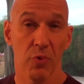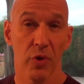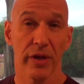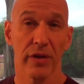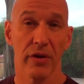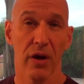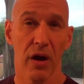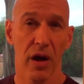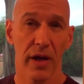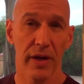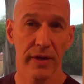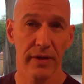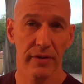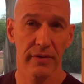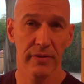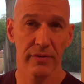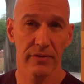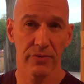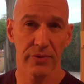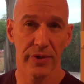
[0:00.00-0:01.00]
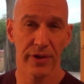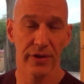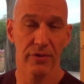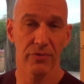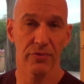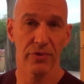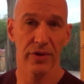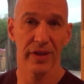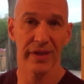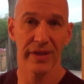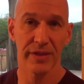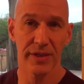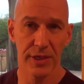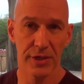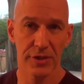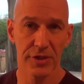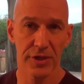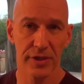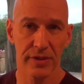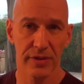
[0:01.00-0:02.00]
gone. We don't really
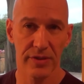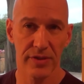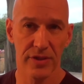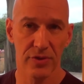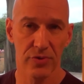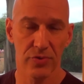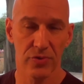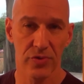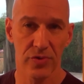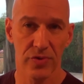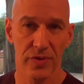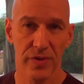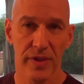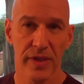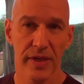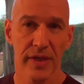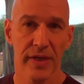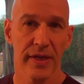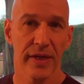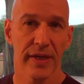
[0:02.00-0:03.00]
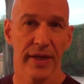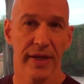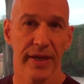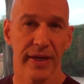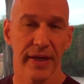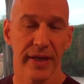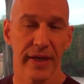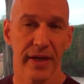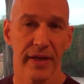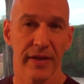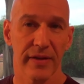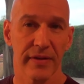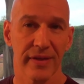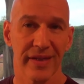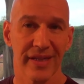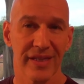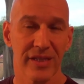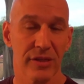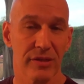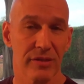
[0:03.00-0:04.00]
teach it in schools, and
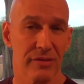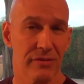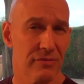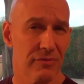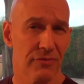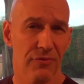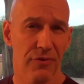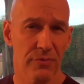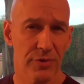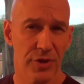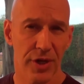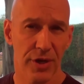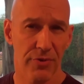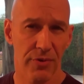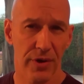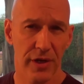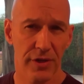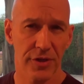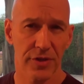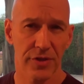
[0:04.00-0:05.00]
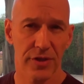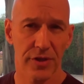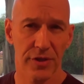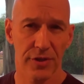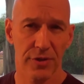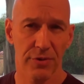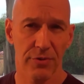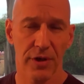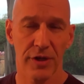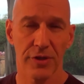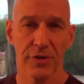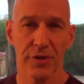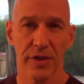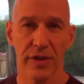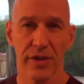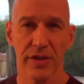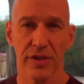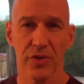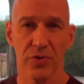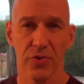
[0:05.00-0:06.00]
it's from generation to
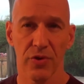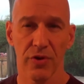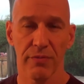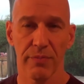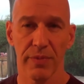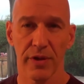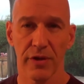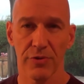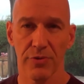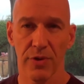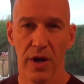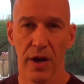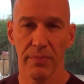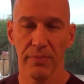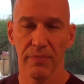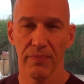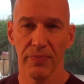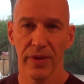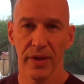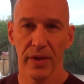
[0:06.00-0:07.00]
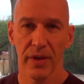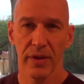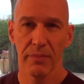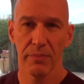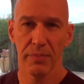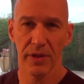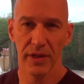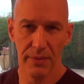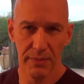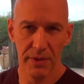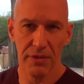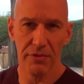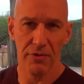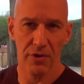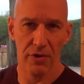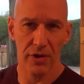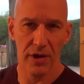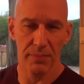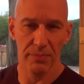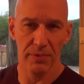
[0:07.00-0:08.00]
generation, it's sort of been dropped. But let me
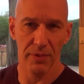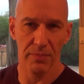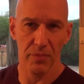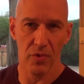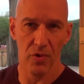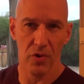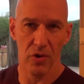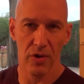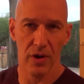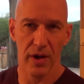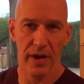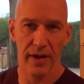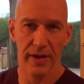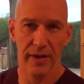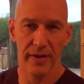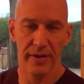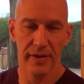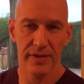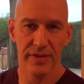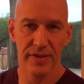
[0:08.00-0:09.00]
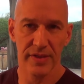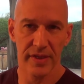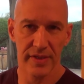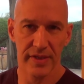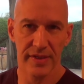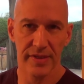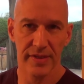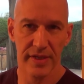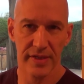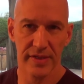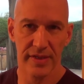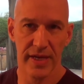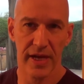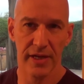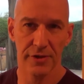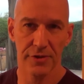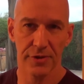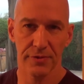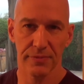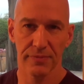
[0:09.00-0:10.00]
throw a couple of more statistics
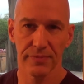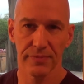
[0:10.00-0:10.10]
at you.